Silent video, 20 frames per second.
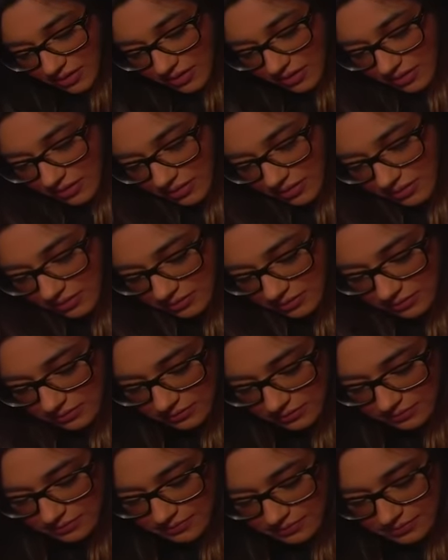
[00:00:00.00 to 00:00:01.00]

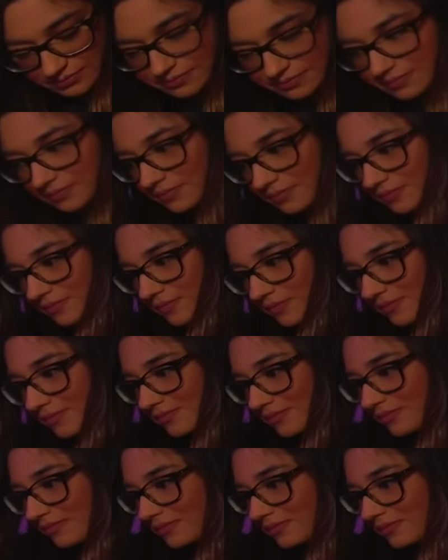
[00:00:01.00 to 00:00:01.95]
[no speech]